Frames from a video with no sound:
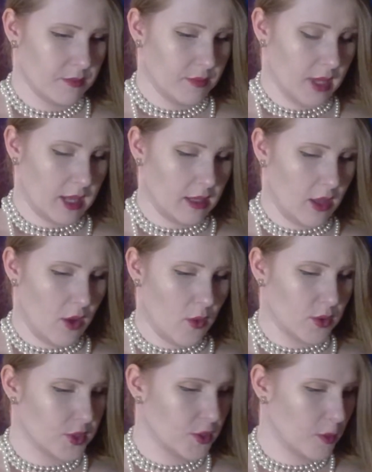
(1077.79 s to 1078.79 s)
And lo,
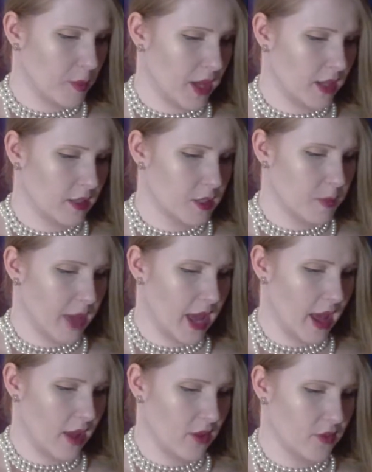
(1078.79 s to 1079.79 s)
Sir Pellias
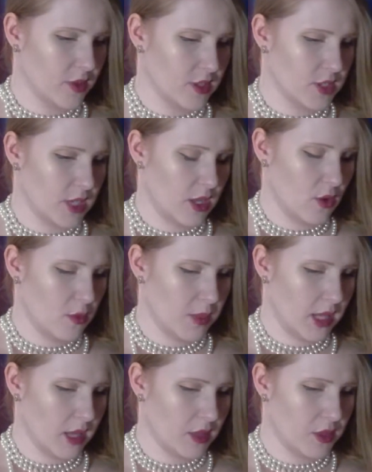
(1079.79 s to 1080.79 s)
beheld that she whom he
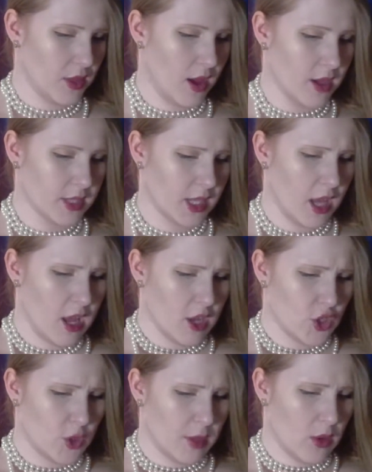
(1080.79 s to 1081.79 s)
had thought
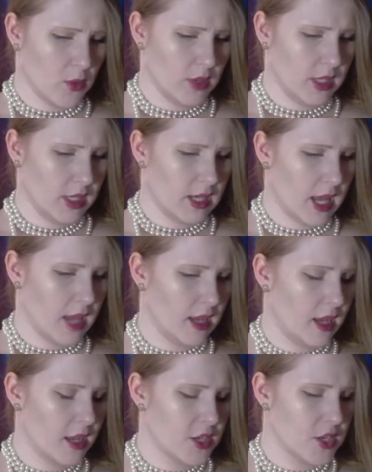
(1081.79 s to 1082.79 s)
to be only an
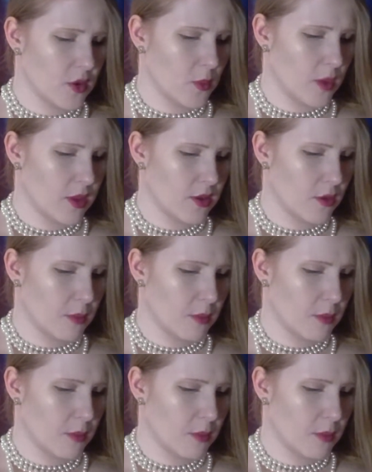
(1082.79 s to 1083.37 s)
aged and withered